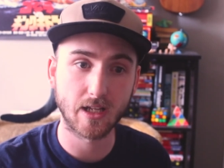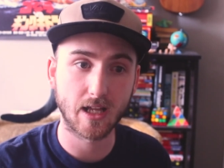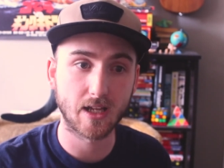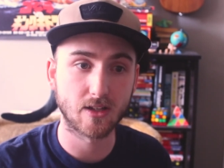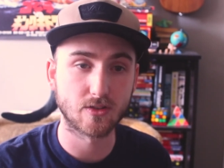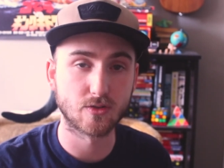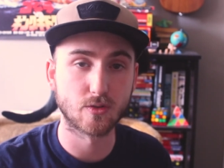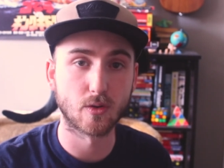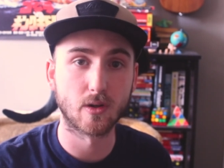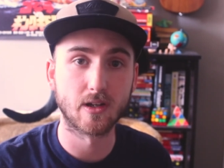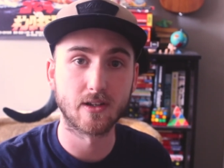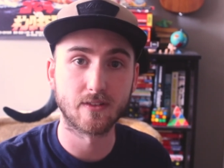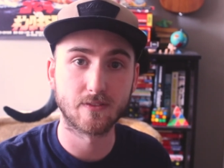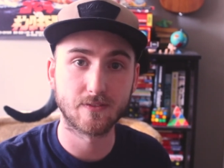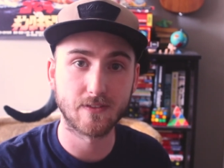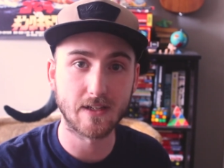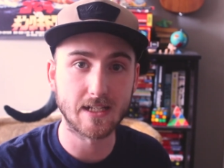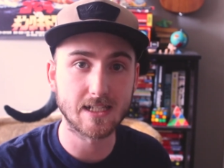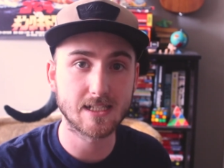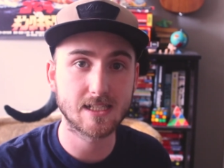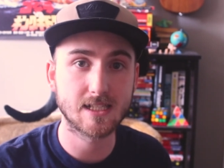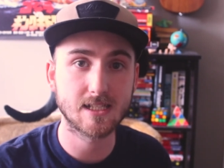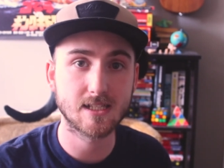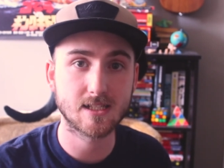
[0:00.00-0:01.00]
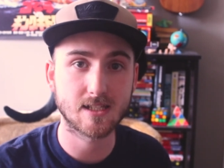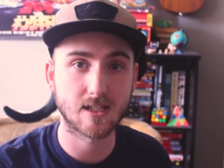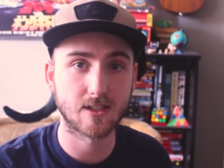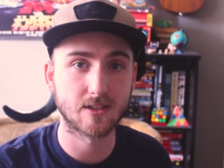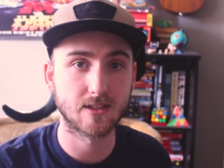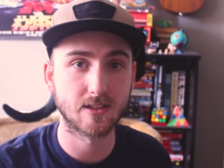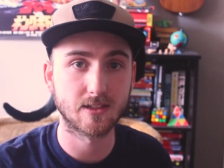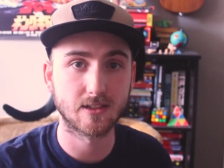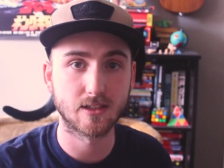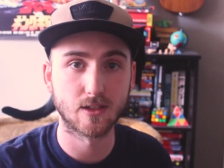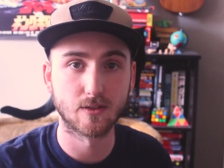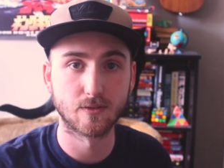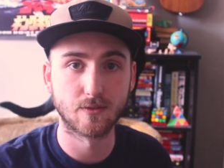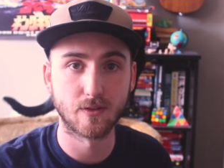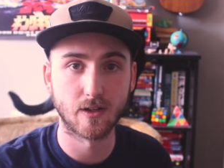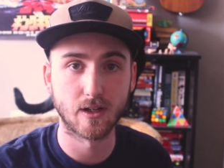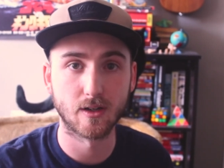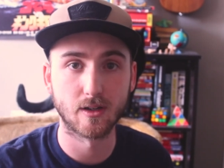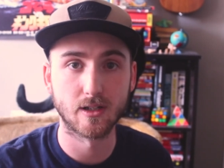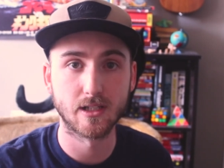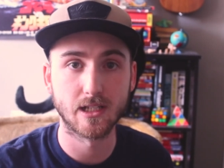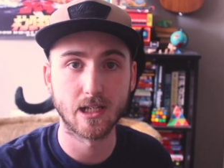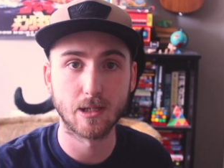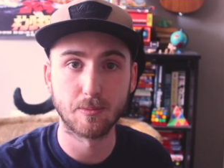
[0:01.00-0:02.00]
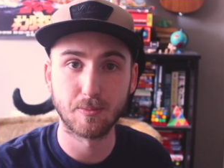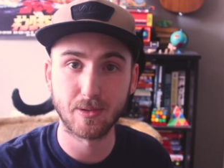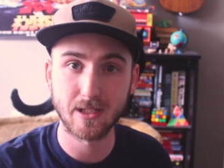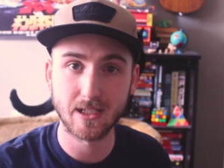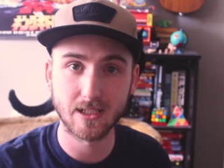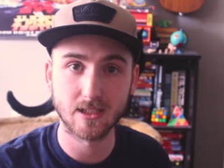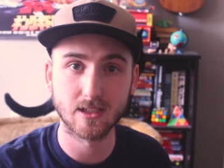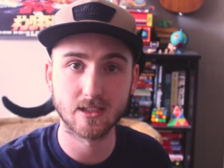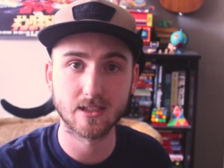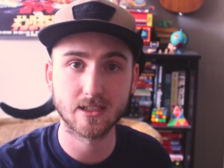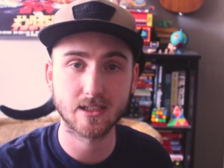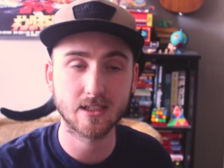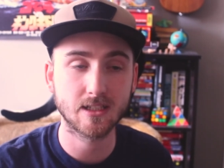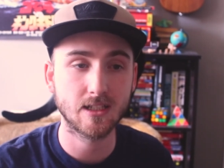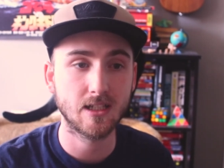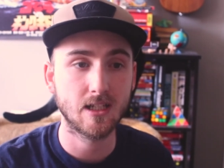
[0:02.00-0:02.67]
at drawing faces. I think they're very appealing.